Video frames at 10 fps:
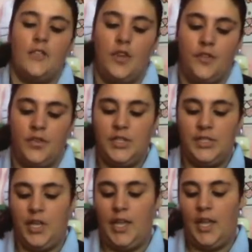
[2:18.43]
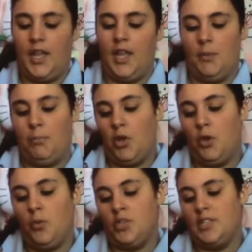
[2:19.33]
I've used a, a
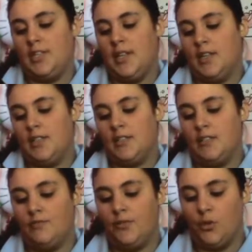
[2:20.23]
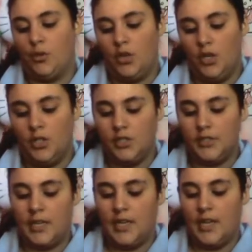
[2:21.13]
blue which is in Sinful
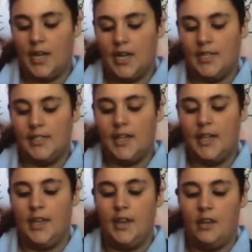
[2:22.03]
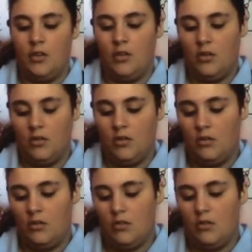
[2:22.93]
Colours and that is in
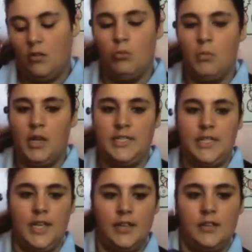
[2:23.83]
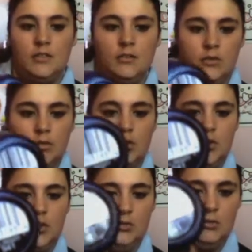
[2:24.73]
Almighty. So
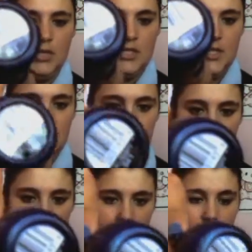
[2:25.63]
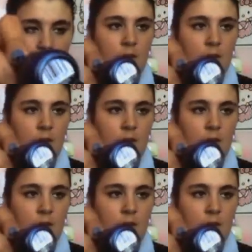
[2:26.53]
it's an Almighty